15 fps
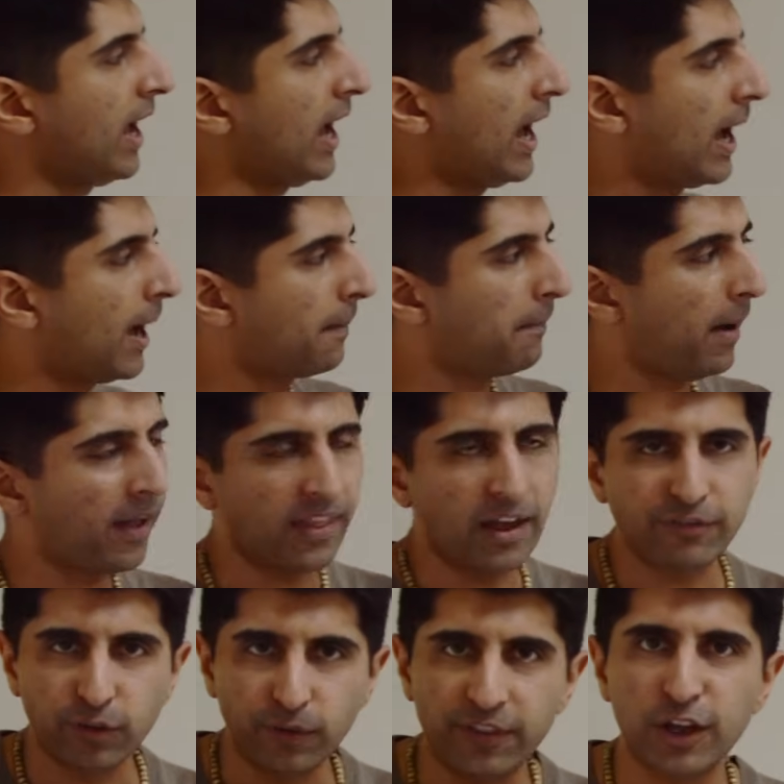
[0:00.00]
Um, and
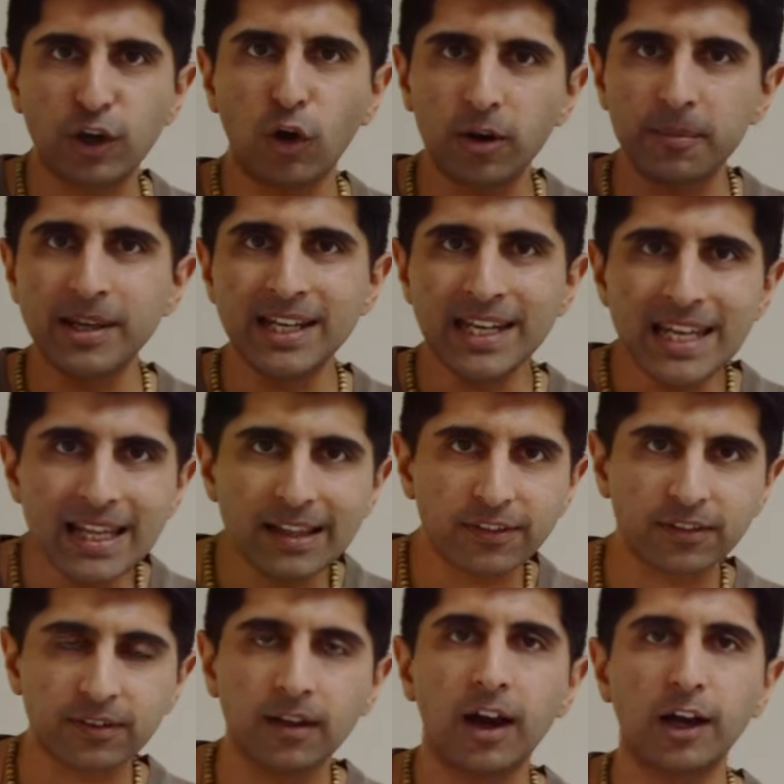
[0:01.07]
therefore, if the economy
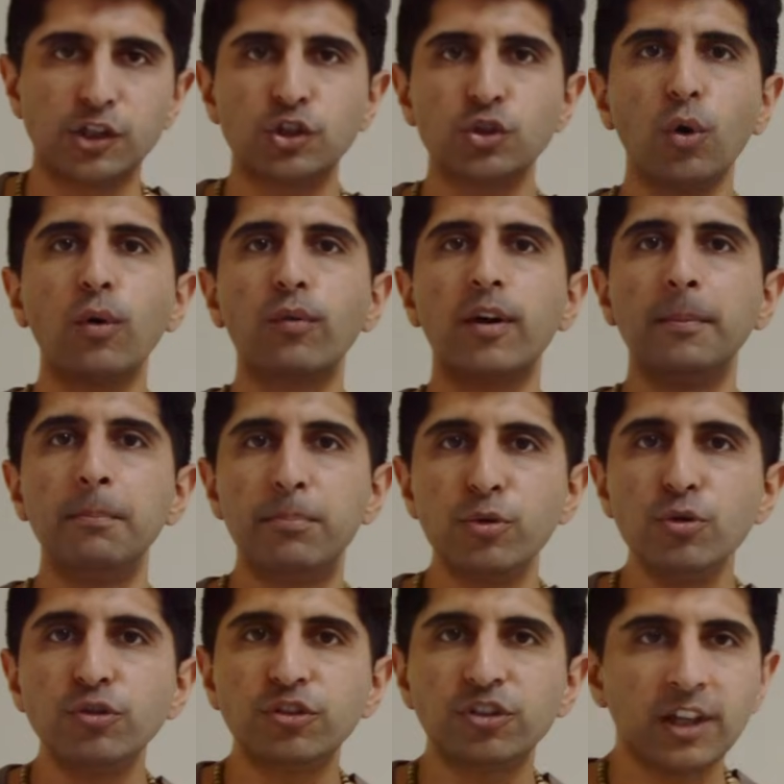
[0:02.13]
needs a short-run
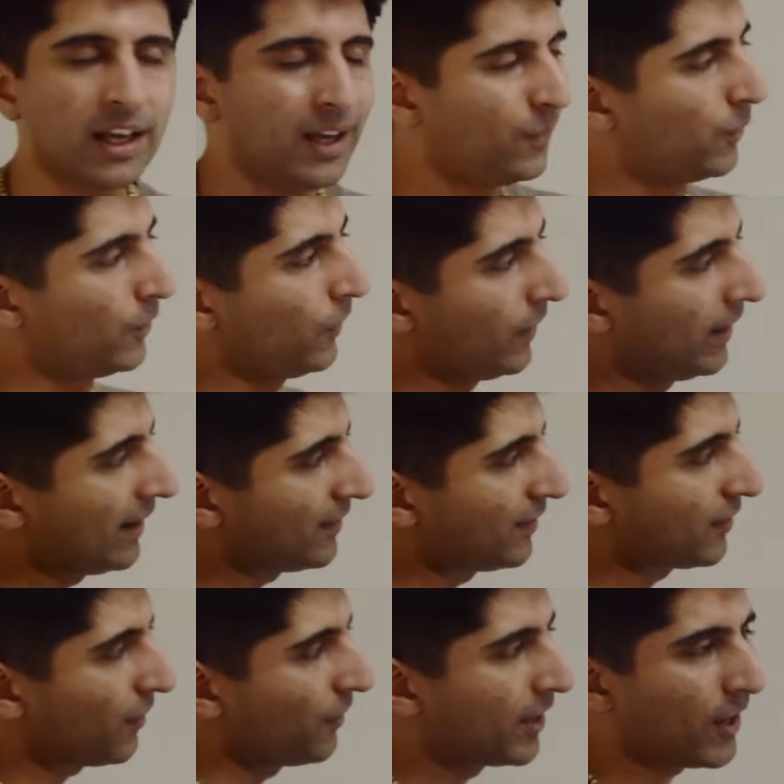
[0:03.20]
boost, we're not
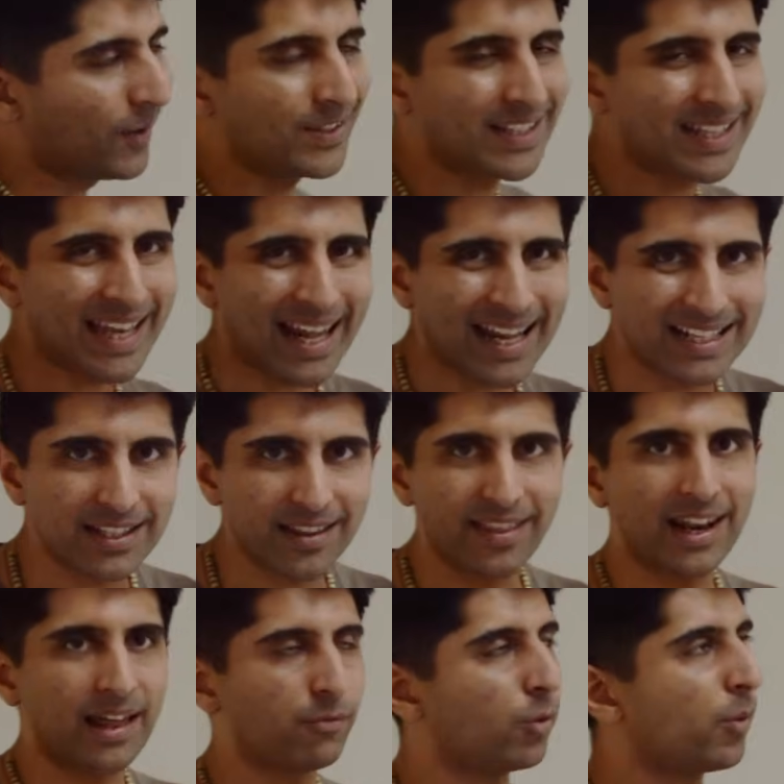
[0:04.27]
necessarily going to get it to
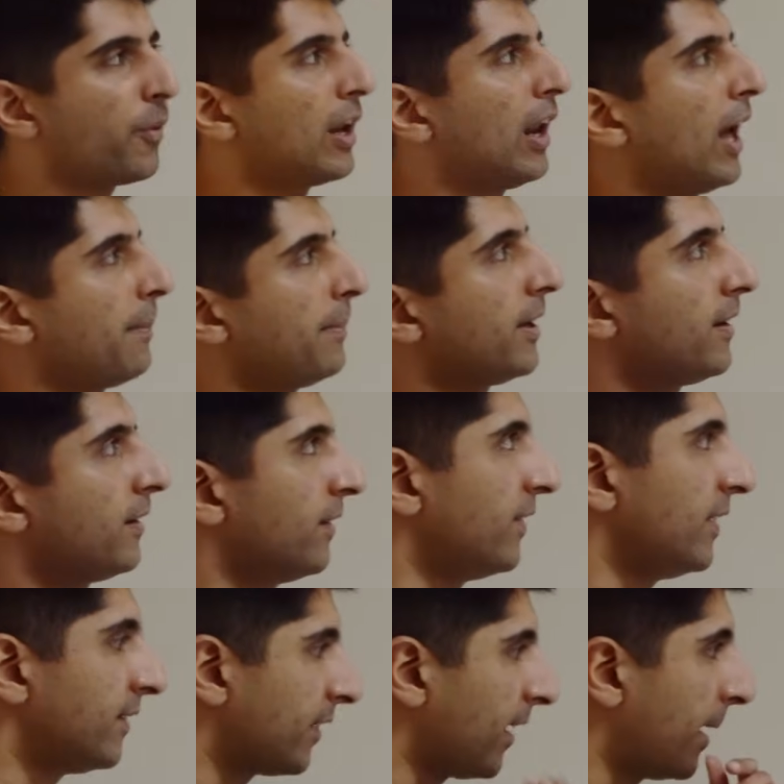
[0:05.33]
the level we would like because of
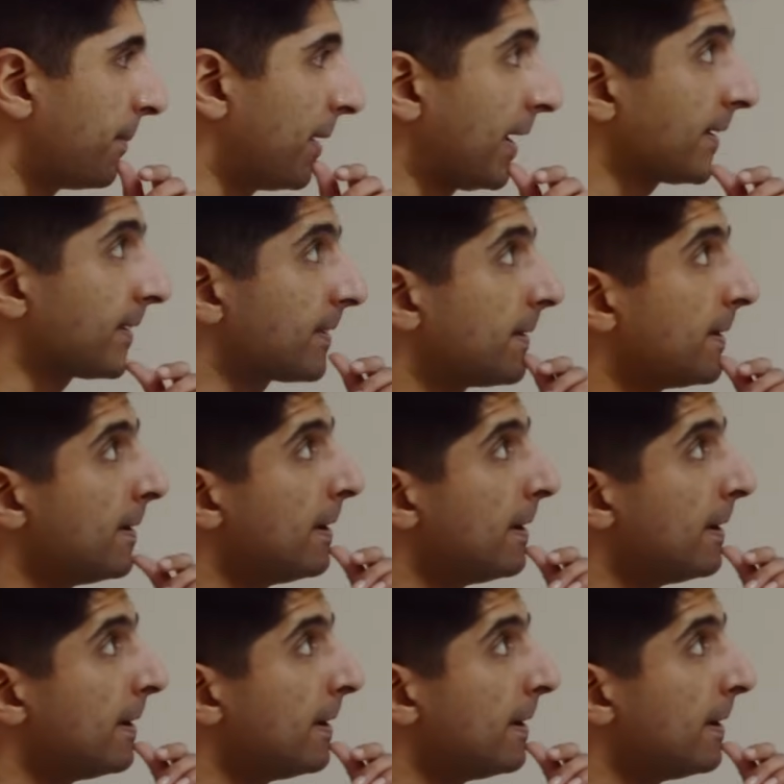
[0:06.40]
these time lags.